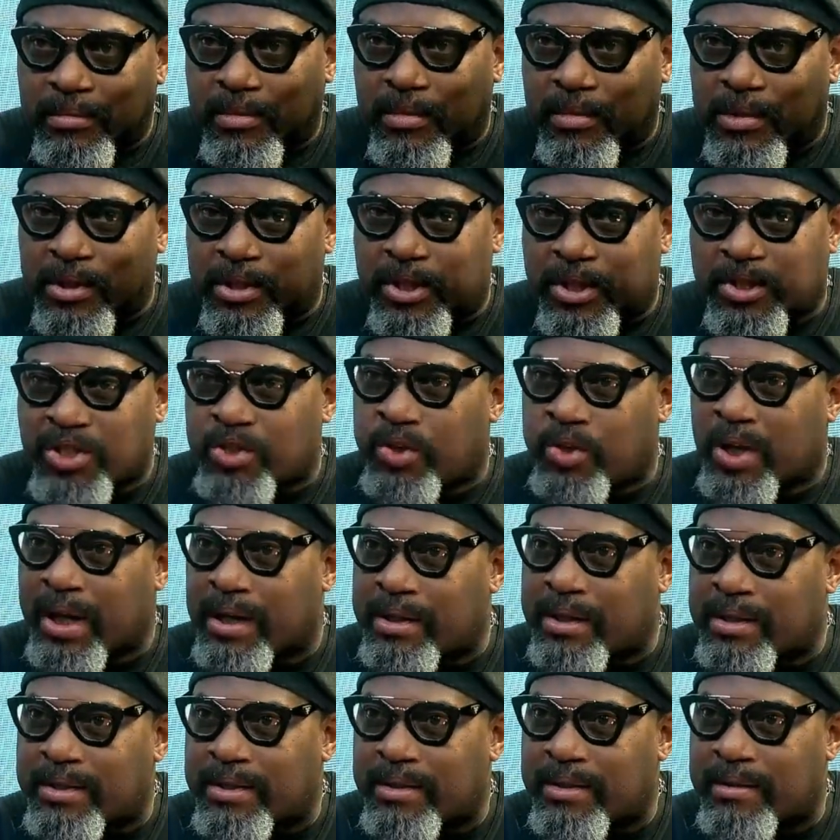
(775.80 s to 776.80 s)
the
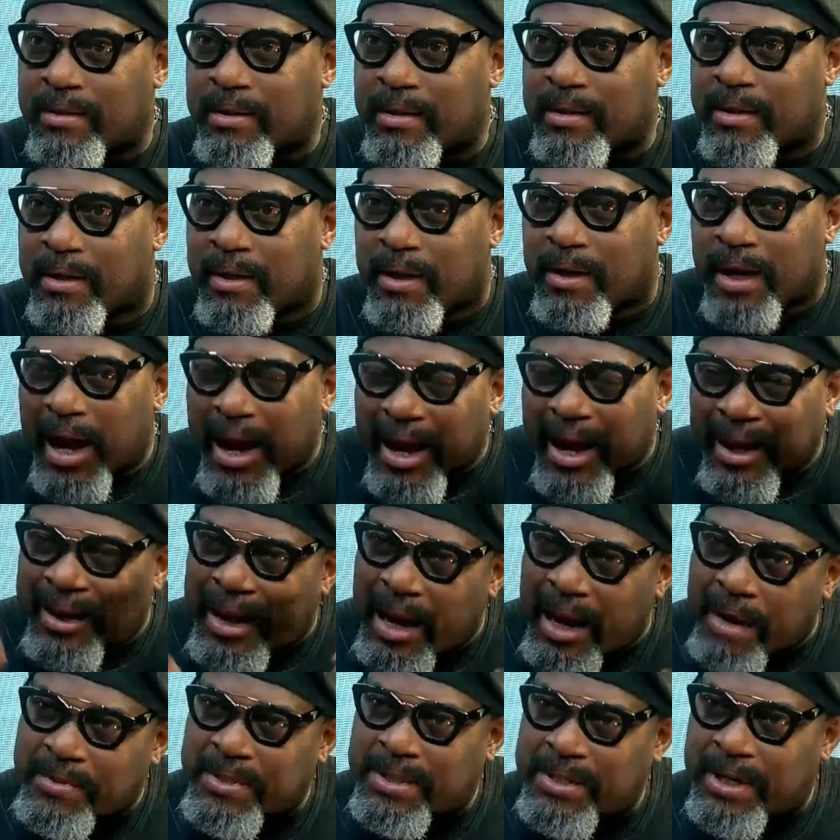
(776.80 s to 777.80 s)
slogans, our
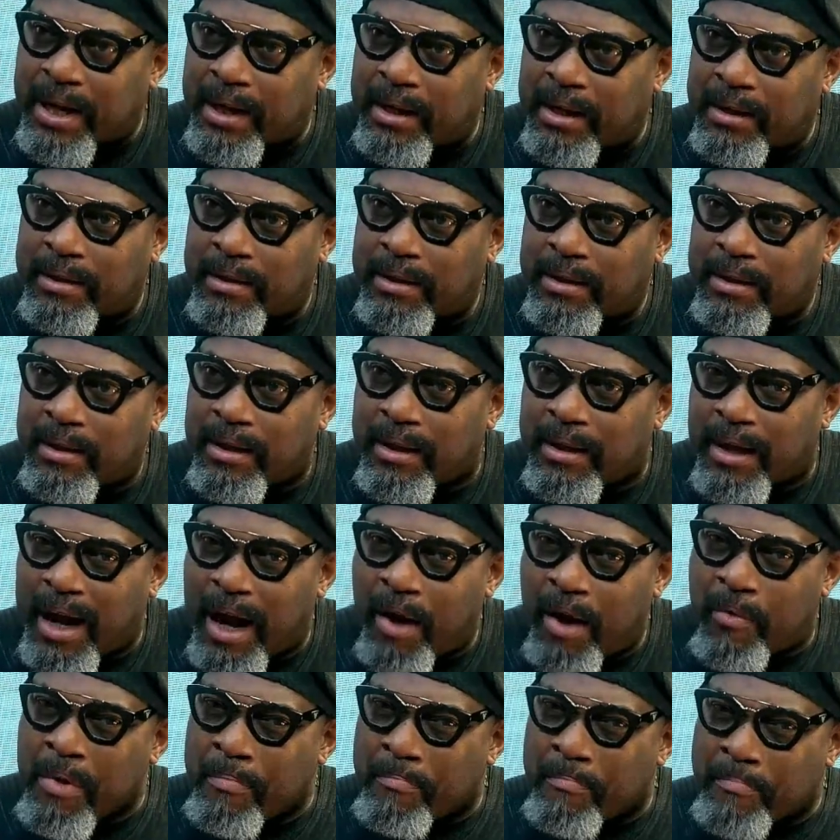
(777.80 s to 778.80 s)
lifestyle?
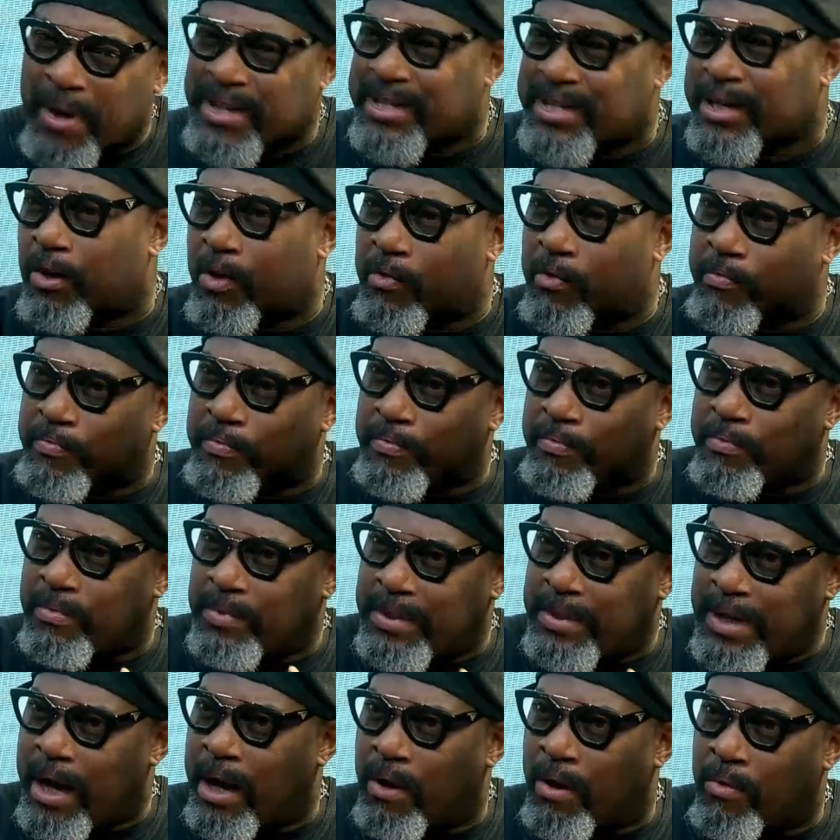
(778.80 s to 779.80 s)
Are we better off
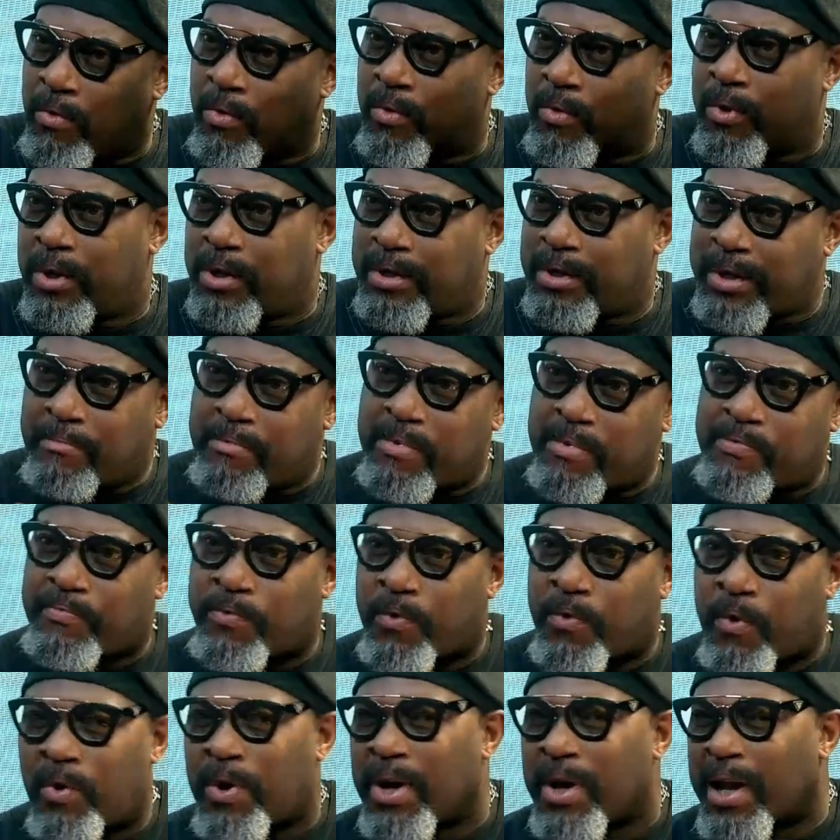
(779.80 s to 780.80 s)
now than
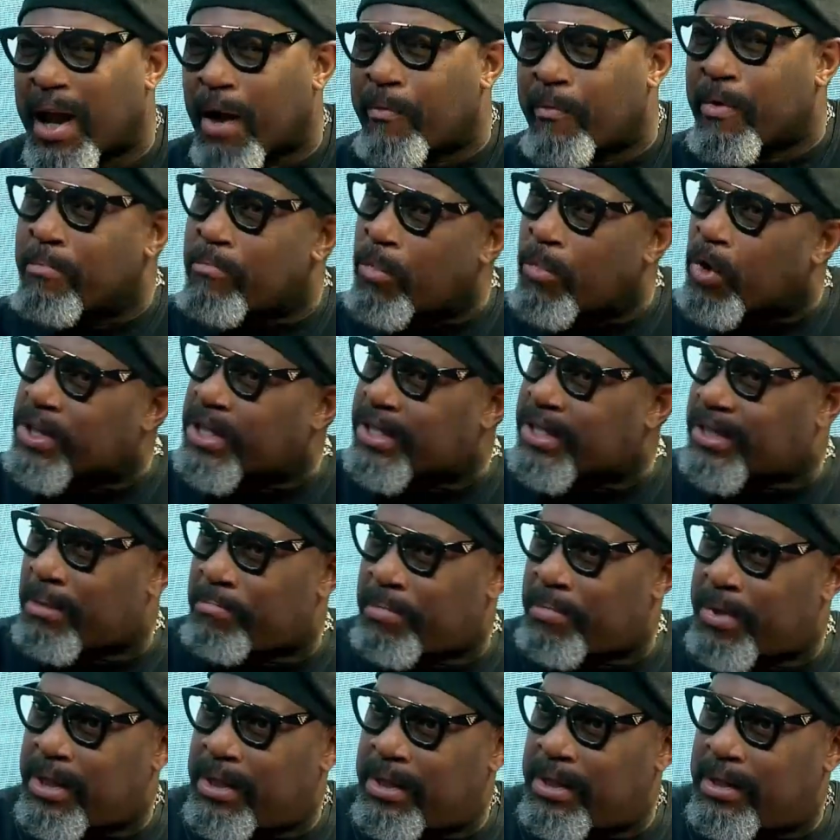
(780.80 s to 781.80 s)
before? Are we more
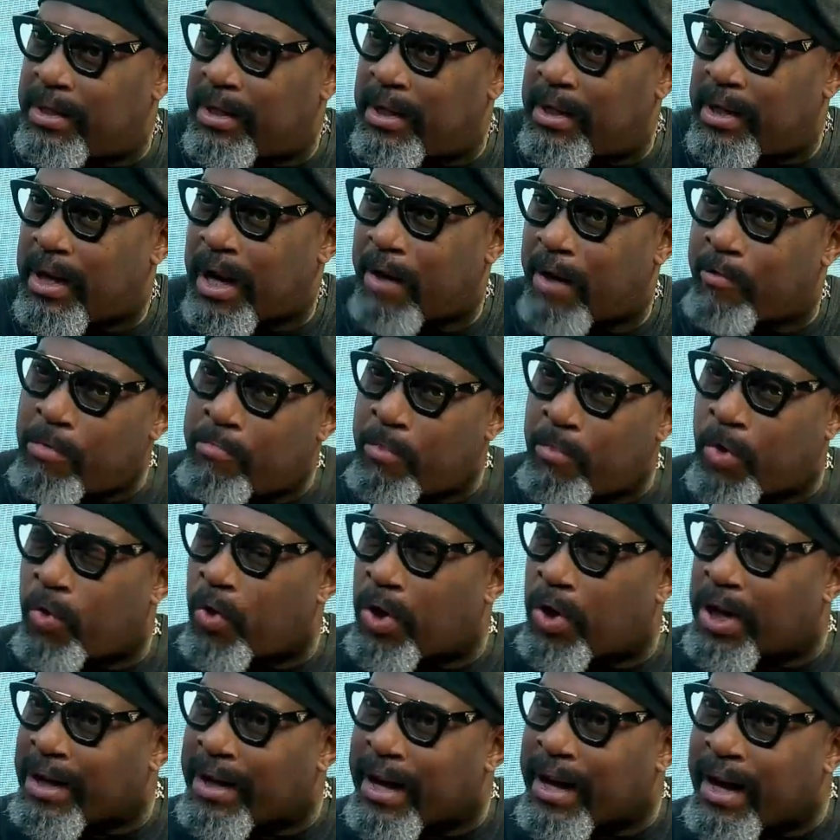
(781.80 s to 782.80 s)
disciplined? Are we more
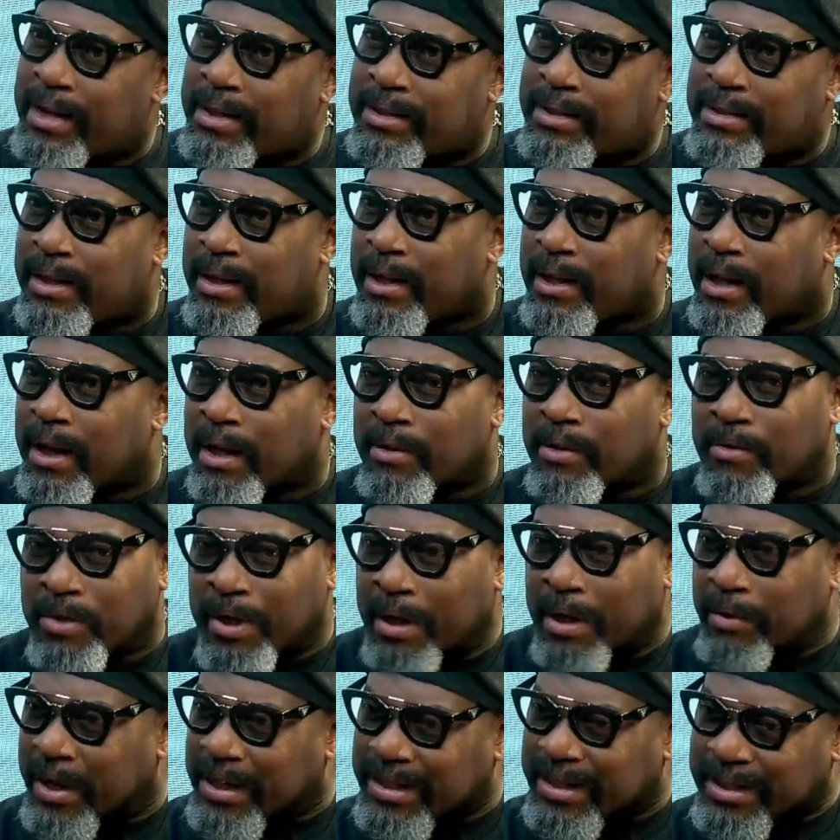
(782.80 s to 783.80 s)
organized?
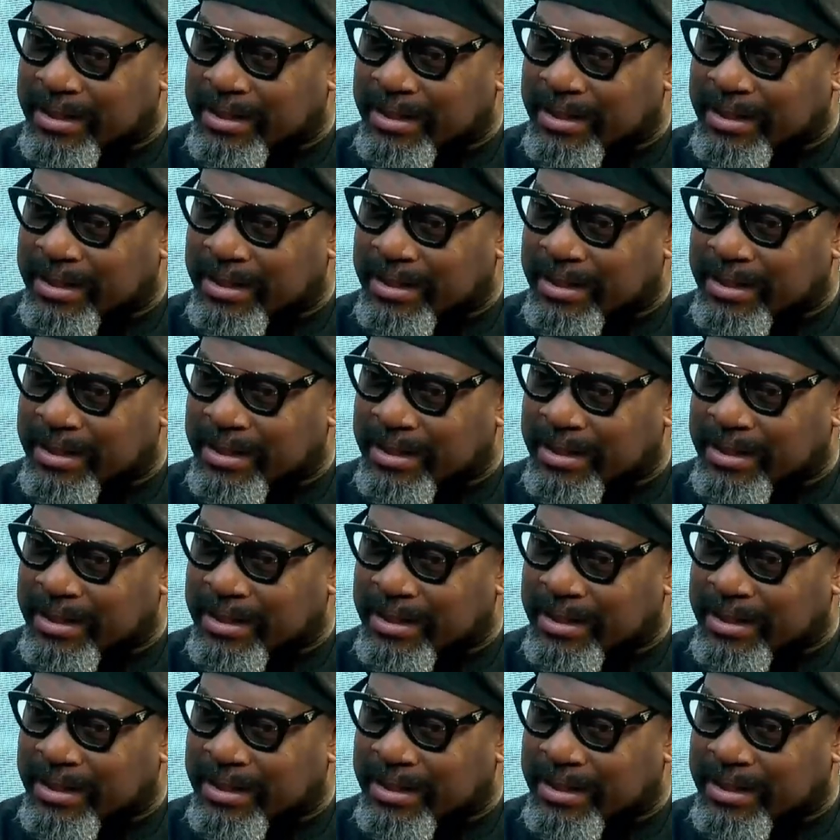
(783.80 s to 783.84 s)
Now let's